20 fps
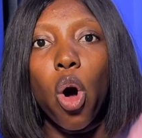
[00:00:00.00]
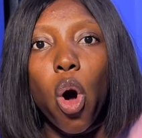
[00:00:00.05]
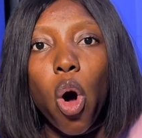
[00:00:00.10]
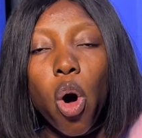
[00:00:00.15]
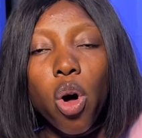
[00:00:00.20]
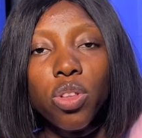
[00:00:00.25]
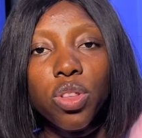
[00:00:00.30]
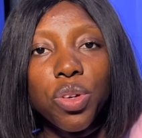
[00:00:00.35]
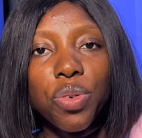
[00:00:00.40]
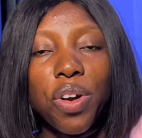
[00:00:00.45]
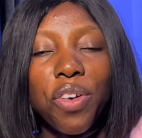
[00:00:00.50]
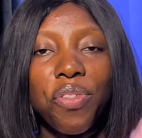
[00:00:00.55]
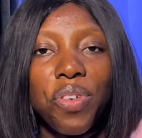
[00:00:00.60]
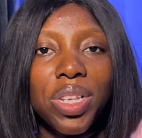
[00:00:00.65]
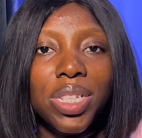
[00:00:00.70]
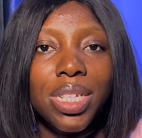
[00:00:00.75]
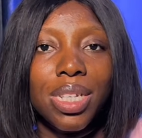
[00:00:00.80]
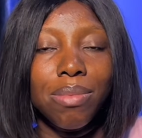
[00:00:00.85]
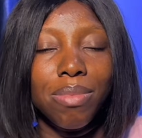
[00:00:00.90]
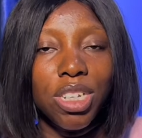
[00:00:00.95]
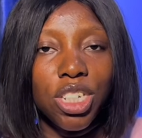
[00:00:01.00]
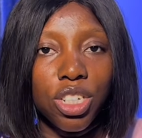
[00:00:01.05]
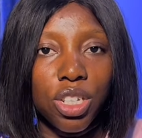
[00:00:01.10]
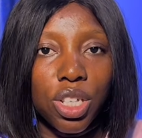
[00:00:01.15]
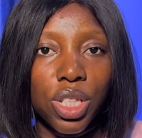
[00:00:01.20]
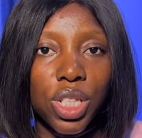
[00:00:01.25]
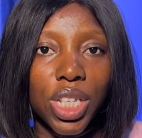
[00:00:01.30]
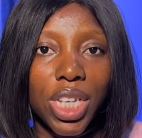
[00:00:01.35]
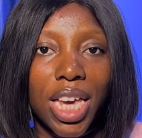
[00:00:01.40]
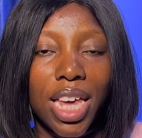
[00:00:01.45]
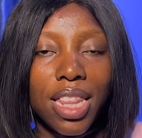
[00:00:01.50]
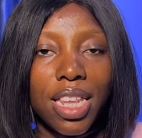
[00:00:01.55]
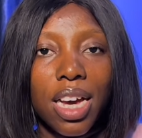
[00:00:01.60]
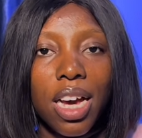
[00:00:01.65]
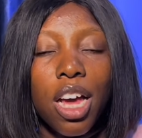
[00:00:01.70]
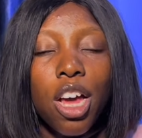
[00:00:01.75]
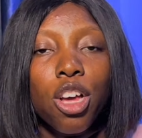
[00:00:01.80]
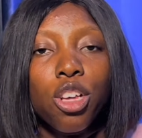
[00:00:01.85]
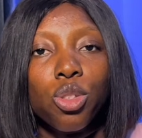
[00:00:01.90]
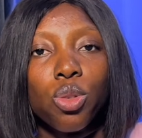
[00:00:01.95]
all the reference images together.
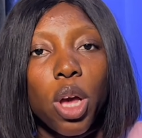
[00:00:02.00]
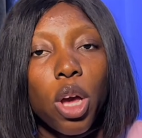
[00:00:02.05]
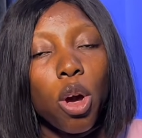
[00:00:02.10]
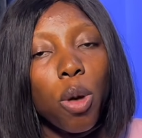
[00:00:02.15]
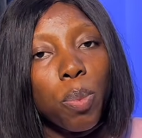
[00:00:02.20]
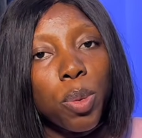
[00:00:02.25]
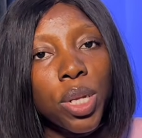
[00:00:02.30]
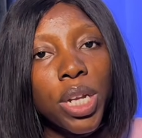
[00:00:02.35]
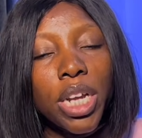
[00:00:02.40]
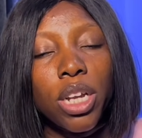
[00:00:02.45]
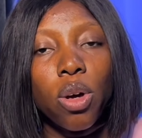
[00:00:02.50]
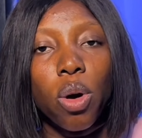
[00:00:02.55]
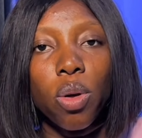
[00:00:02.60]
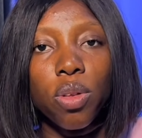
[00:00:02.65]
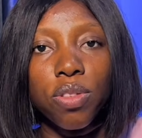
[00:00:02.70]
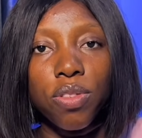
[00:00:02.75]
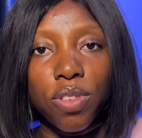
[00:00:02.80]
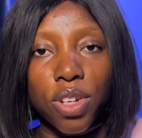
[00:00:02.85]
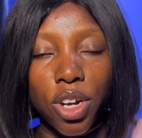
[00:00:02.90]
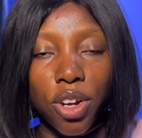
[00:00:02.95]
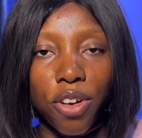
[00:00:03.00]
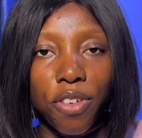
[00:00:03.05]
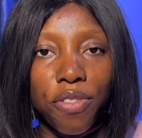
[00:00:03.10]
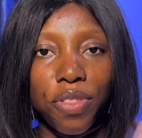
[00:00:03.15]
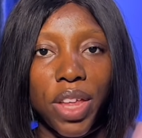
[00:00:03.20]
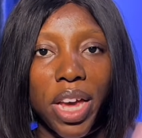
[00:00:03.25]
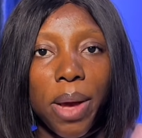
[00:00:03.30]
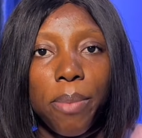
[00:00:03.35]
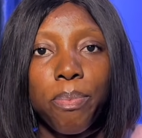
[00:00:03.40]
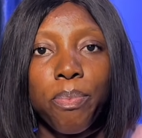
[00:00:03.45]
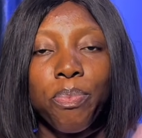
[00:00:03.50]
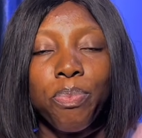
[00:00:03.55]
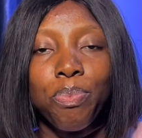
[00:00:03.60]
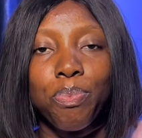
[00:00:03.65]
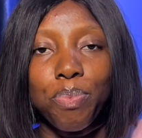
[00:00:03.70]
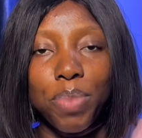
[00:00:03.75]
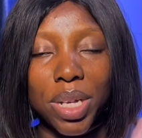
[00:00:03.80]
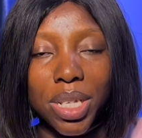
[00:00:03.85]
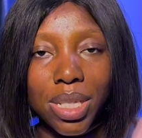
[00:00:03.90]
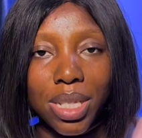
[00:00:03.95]
So I uploaded all 3 of them,
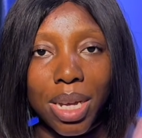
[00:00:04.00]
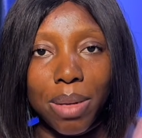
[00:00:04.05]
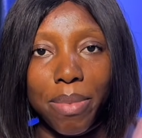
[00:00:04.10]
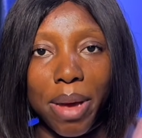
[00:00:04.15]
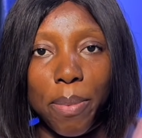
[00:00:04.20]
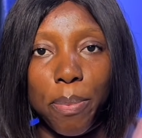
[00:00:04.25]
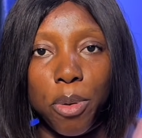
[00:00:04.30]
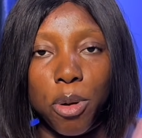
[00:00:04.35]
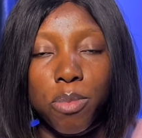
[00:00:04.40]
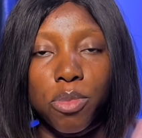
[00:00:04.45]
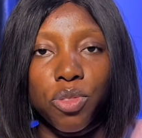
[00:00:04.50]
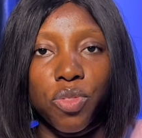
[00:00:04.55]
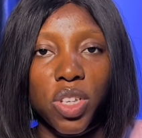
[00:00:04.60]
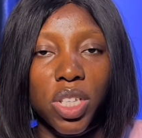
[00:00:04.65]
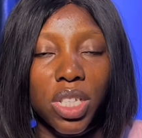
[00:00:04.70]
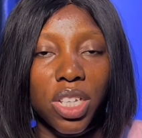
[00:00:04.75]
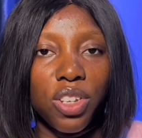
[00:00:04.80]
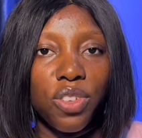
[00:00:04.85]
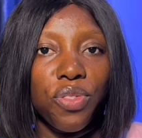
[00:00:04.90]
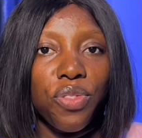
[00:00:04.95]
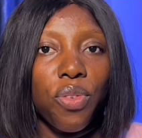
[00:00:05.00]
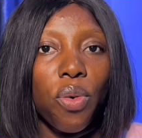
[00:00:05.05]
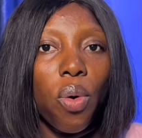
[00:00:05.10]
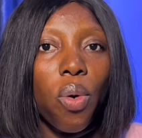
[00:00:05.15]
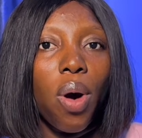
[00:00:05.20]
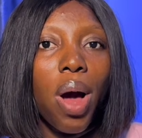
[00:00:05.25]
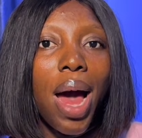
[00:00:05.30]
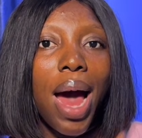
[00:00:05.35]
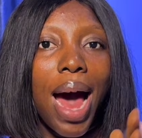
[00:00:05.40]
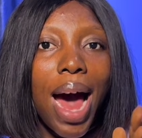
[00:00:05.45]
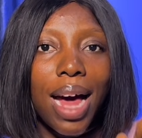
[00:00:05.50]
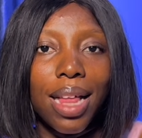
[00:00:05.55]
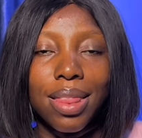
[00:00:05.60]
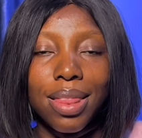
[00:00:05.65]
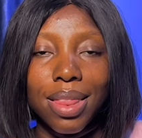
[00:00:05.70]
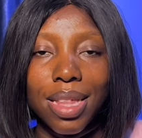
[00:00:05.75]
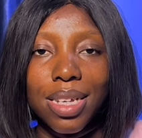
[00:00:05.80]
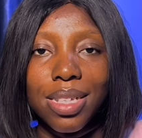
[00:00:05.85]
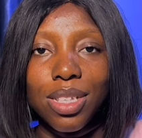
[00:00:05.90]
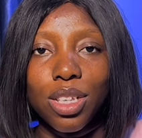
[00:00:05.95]
pasted my prompts for scene 4,
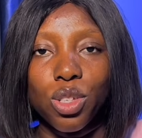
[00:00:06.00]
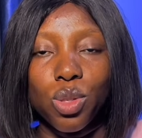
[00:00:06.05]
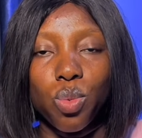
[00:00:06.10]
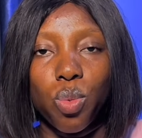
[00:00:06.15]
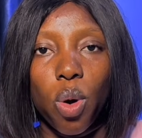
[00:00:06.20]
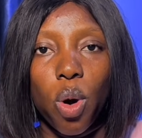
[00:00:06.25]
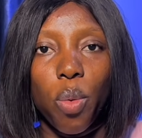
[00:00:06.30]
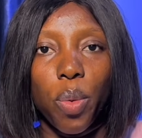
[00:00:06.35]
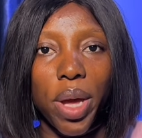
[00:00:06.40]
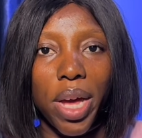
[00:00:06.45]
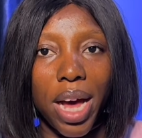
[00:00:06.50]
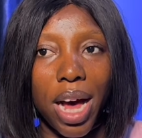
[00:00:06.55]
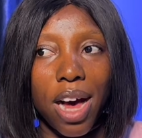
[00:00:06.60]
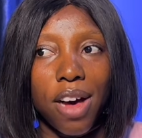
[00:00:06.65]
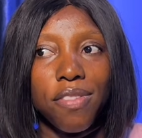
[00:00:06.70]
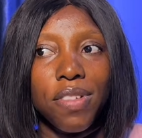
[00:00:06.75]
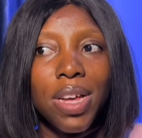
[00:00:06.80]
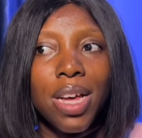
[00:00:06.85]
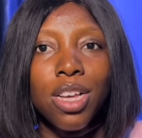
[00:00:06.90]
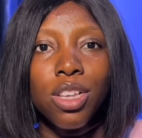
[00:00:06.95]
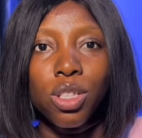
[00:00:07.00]
and this is what we have.